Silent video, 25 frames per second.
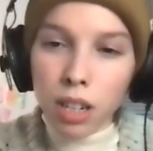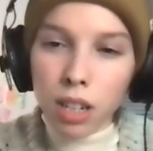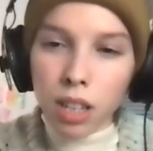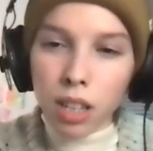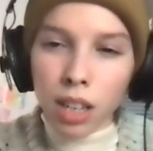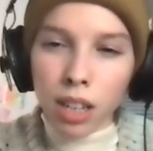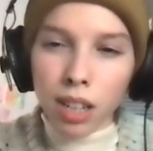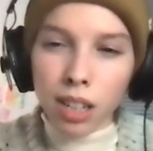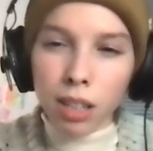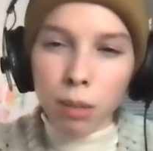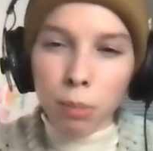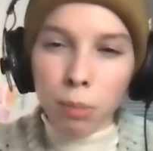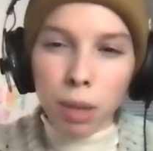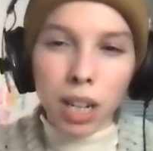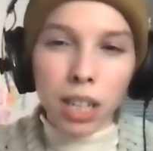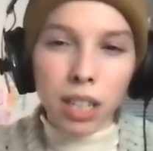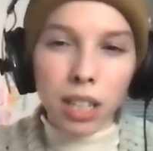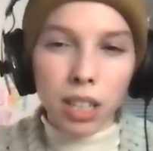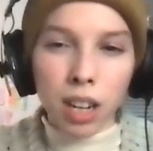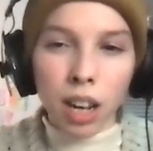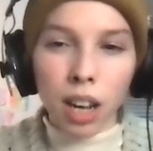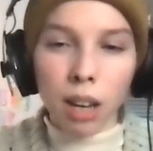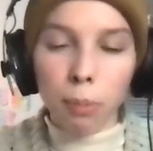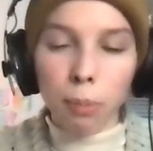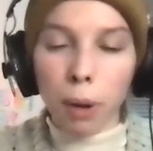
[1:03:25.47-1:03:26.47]
That doesn't mean it's
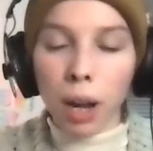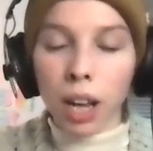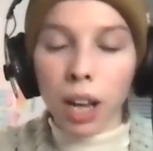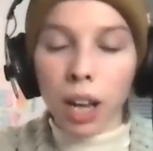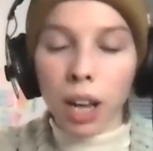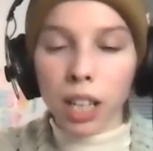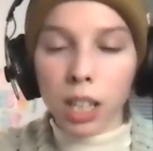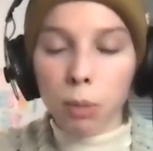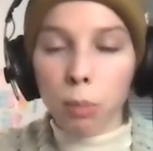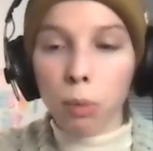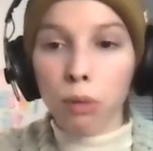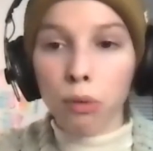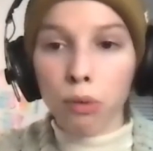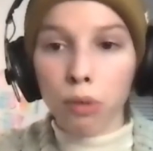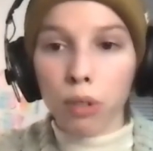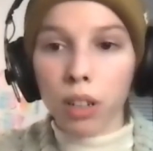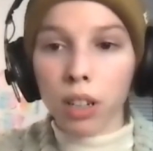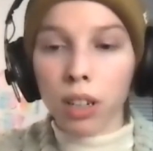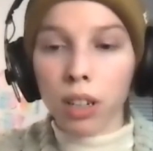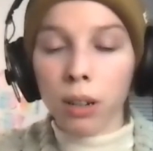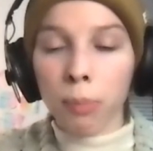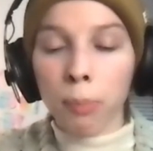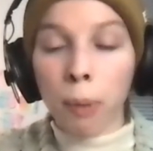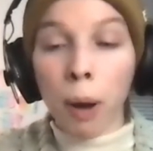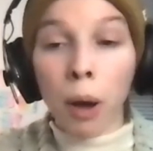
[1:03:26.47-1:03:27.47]
not possible
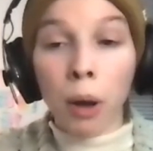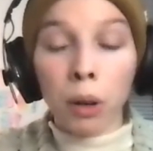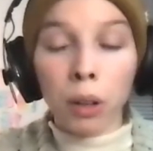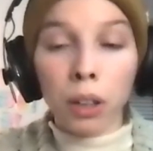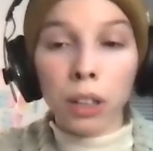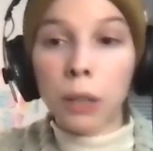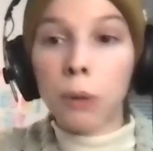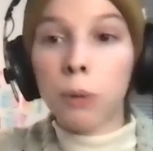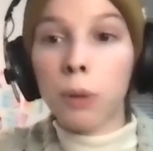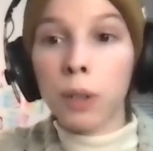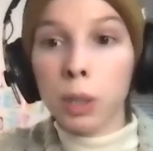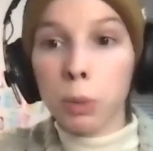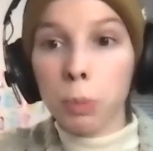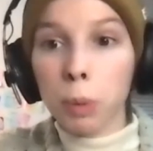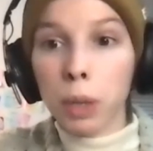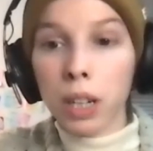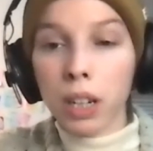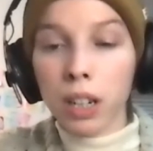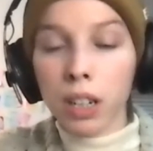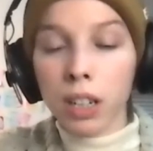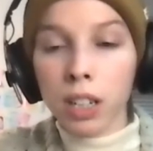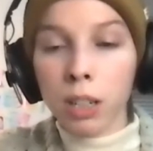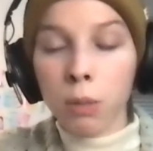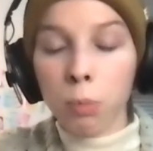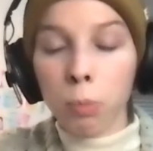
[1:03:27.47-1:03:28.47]
for monolingual
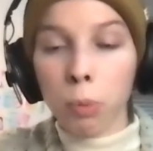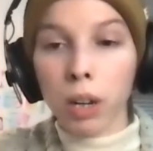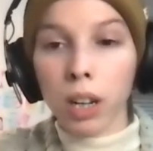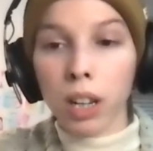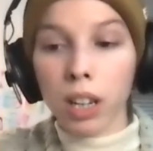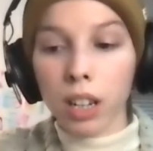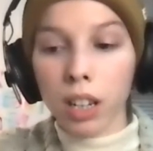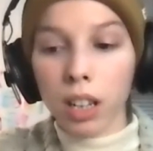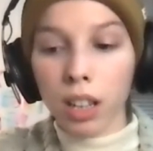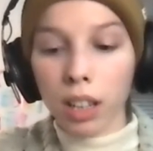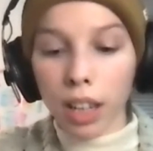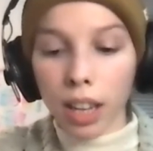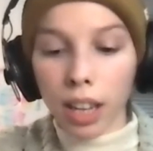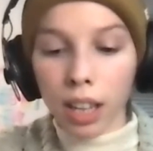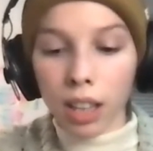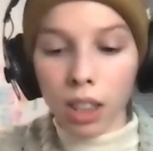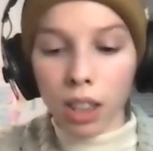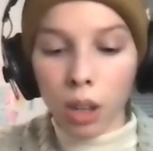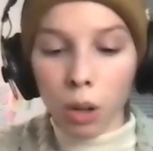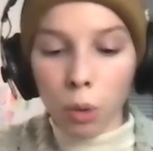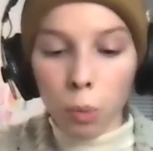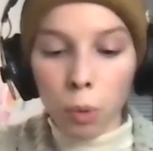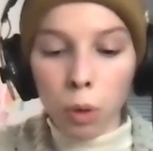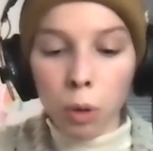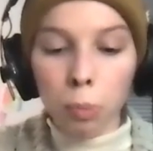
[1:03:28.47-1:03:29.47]
speakers, but like
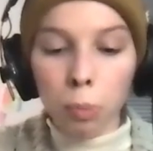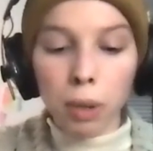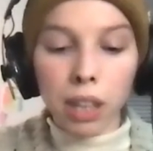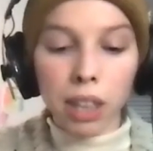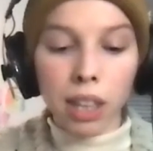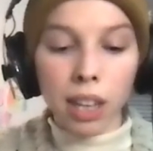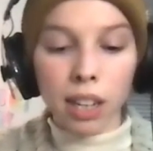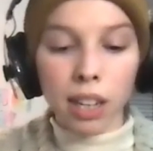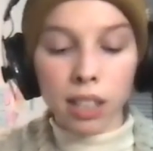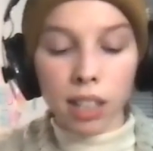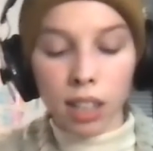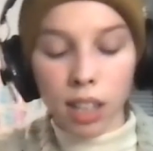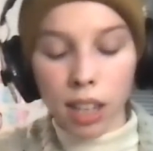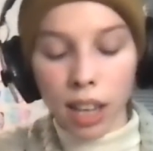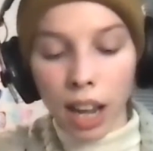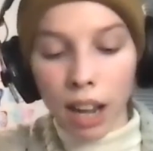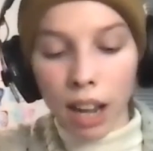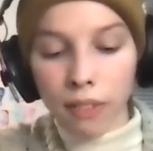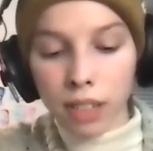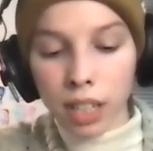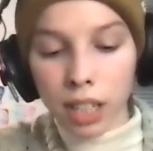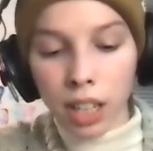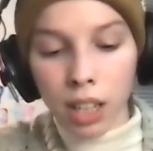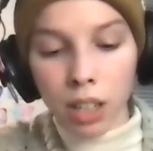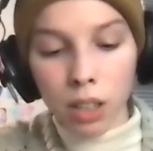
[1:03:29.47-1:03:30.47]
there will be things that they have
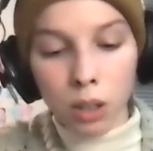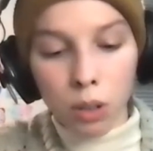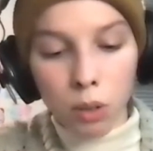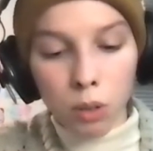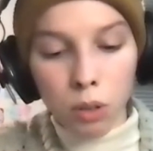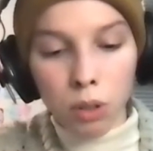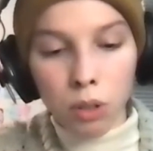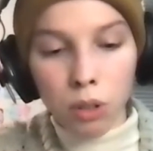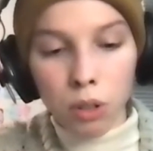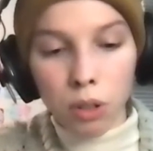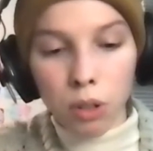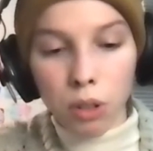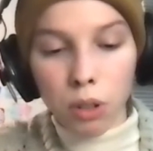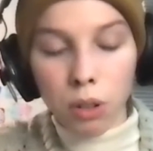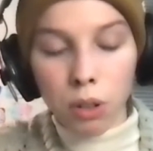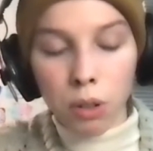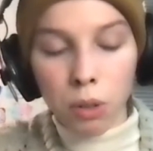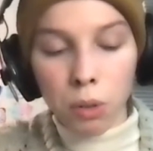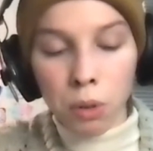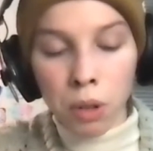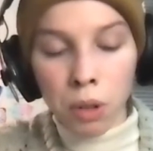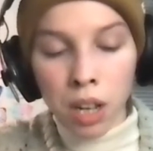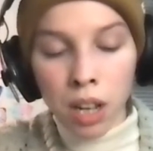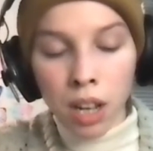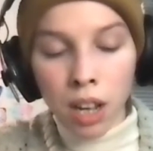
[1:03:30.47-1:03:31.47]
to get used
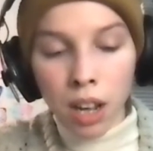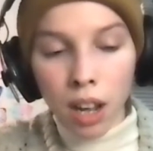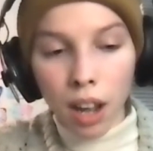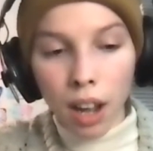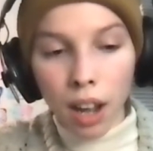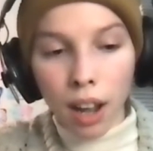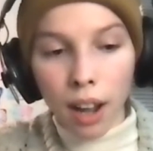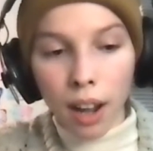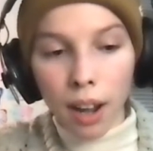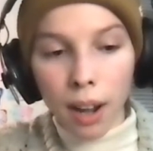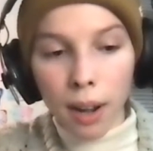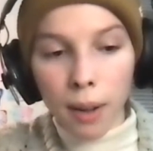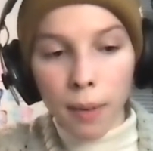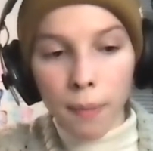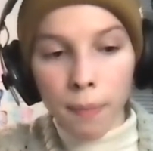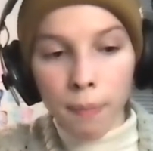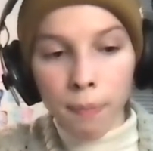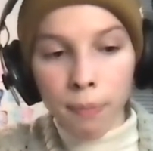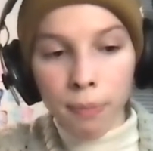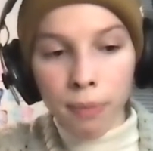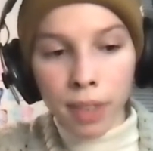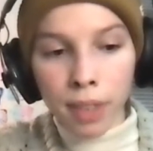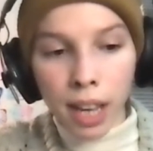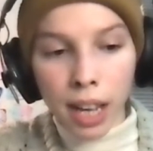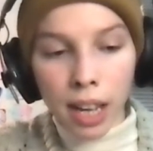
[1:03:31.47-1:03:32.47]
to,
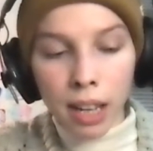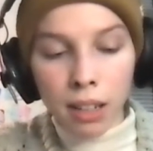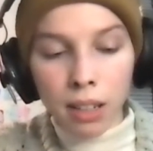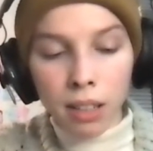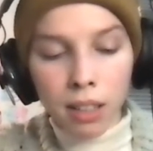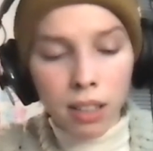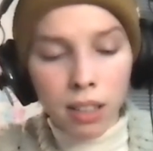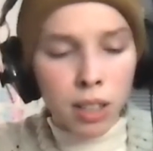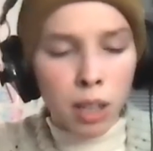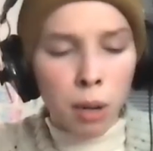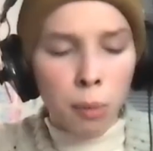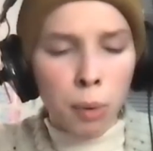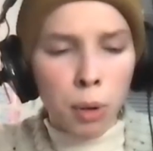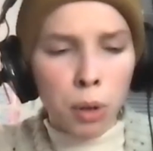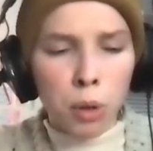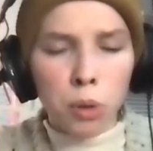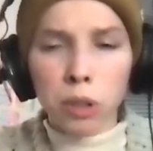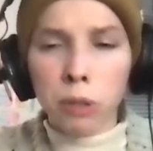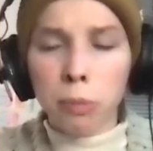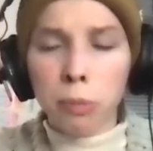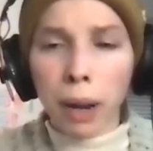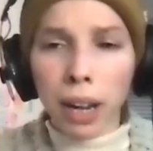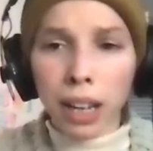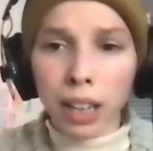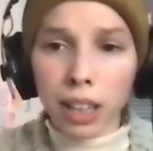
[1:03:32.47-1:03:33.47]
that someone who's
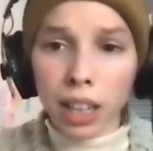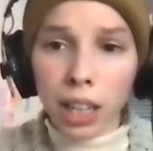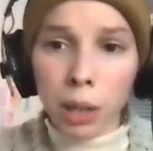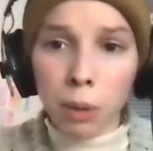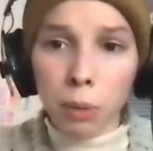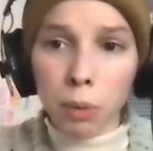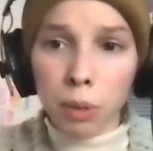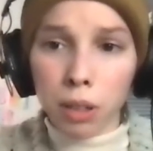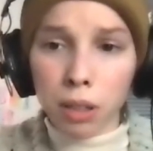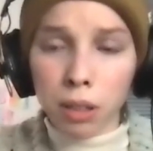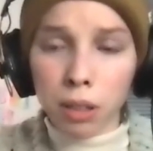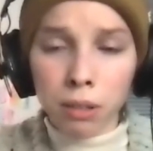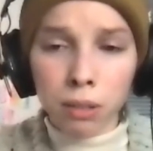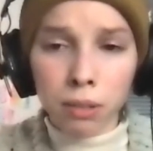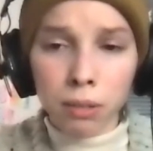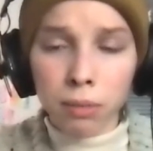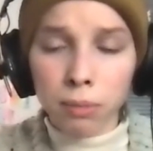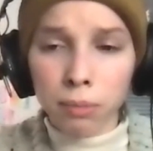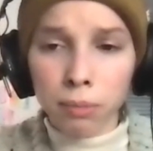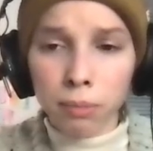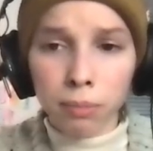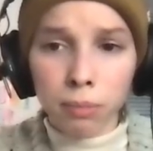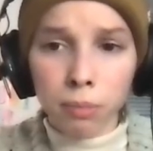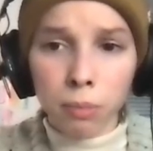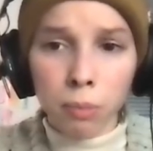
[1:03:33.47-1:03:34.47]
bilingual
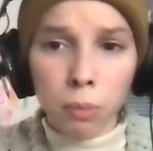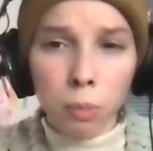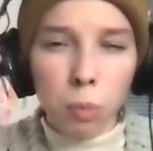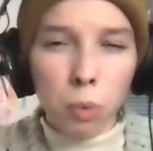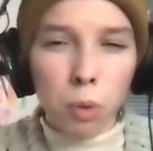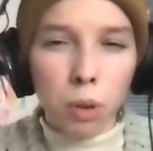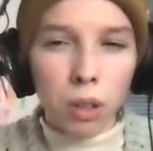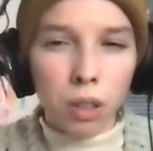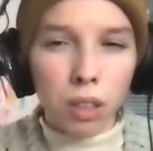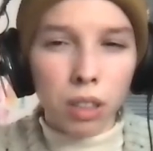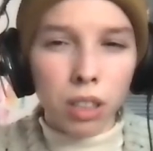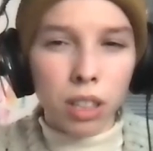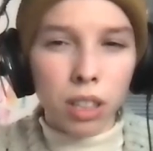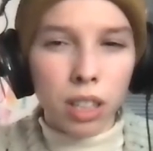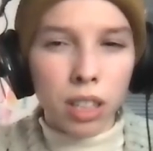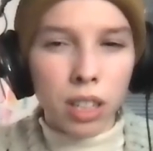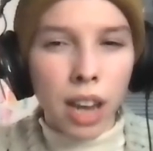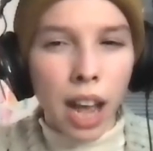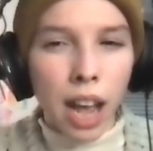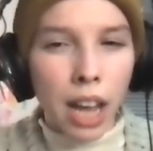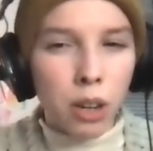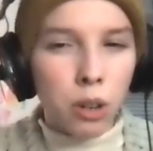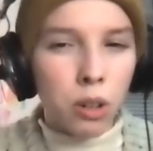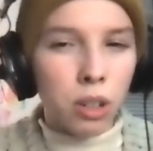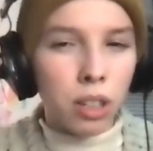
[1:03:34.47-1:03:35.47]
will just
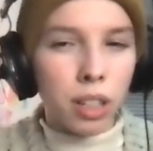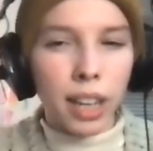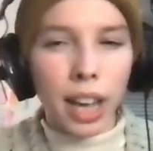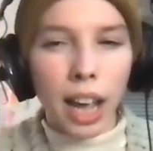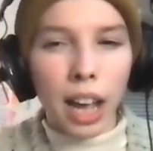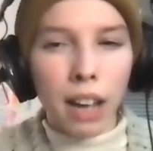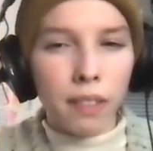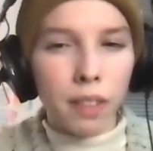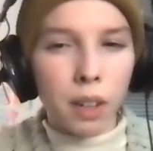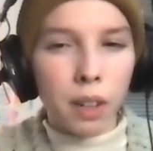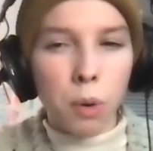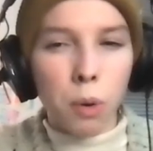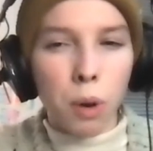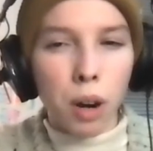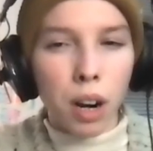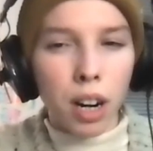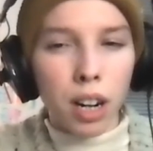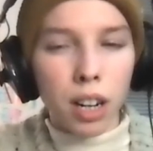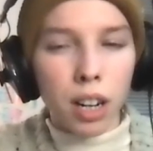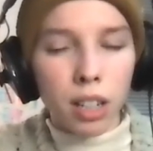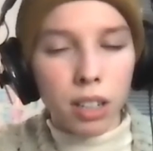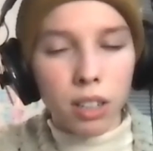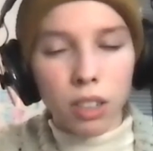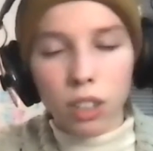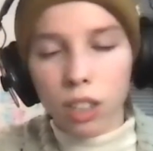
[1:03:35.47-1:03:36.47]
naturally have
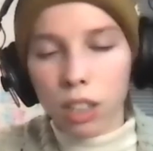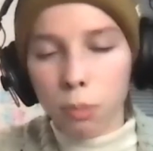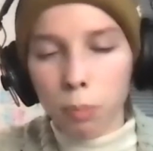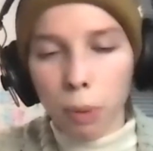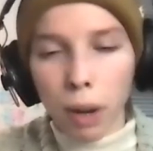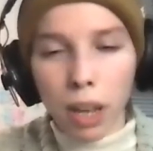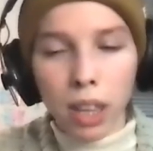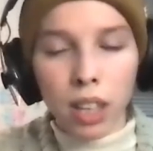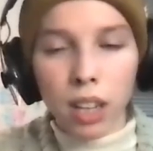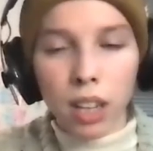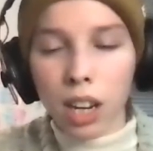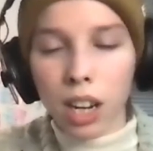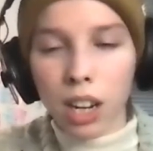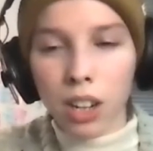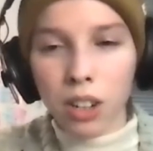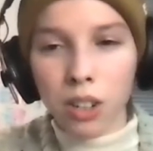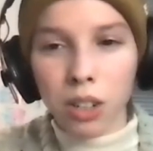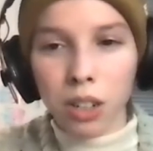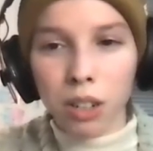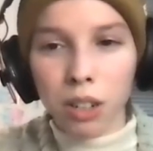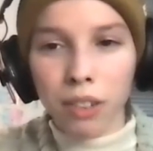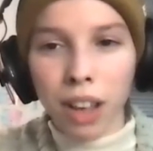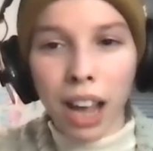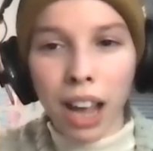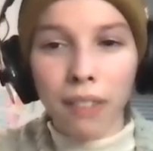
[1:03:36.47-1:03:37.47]
acquired just by the nature
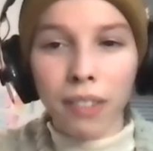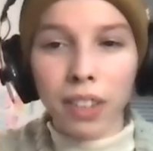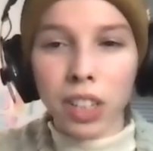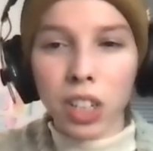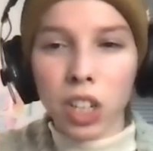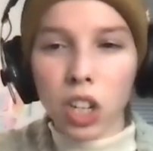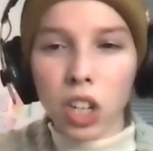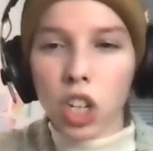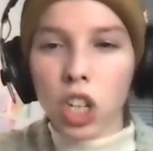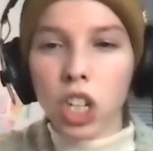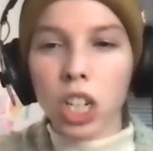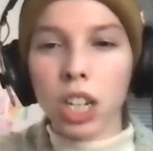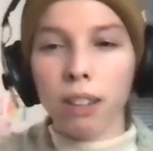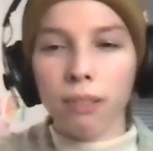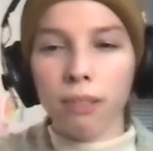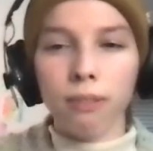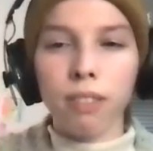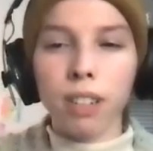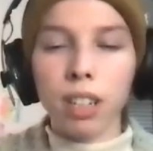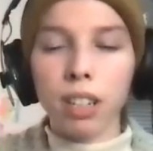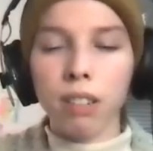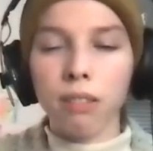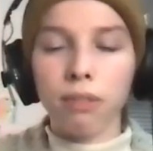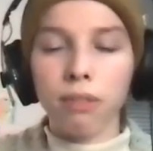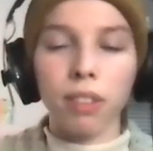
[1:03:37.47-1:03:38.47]
of having to
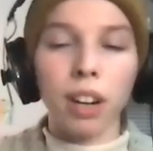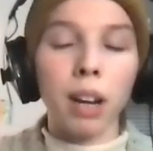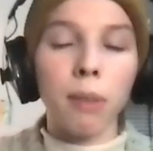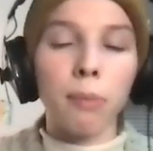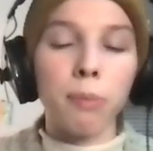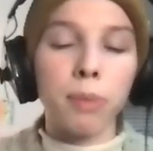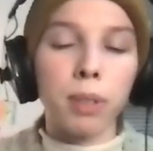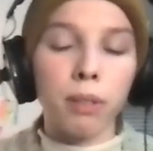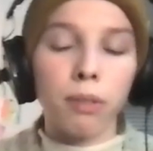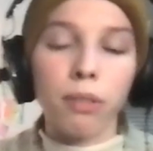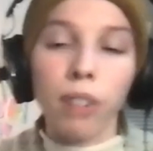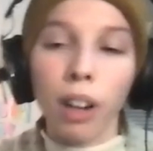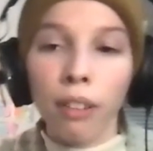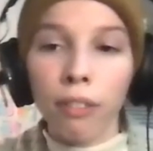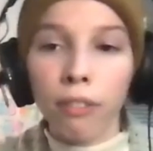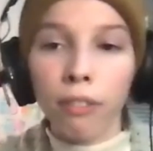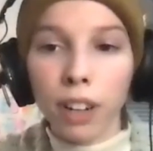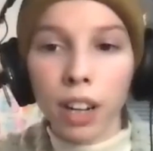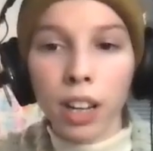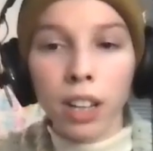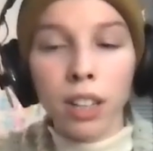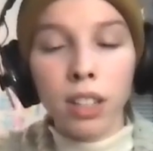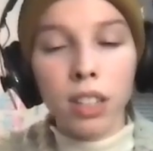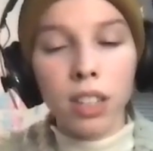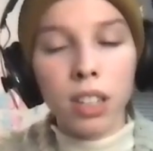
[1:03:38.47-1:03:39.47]
shift frames of
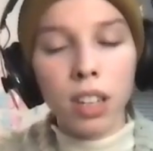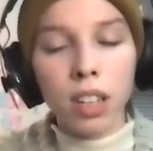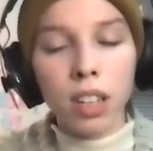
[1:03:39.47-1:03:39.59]
reference,